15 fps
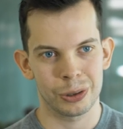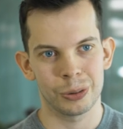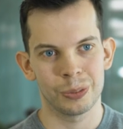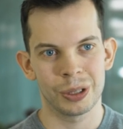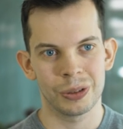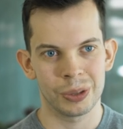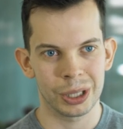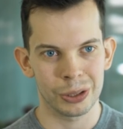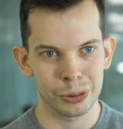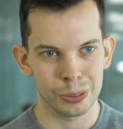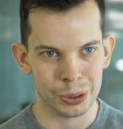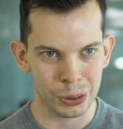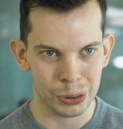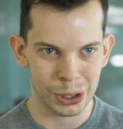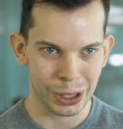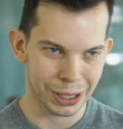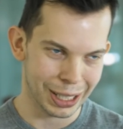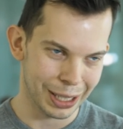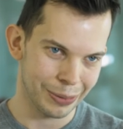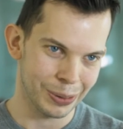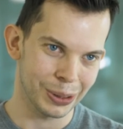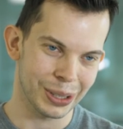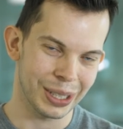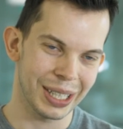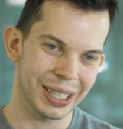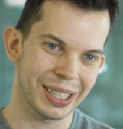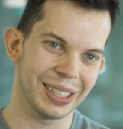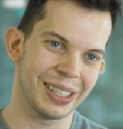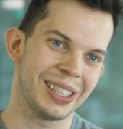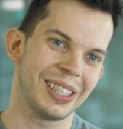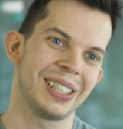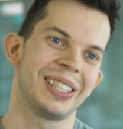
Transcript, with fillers: to me with a new project, I will take it,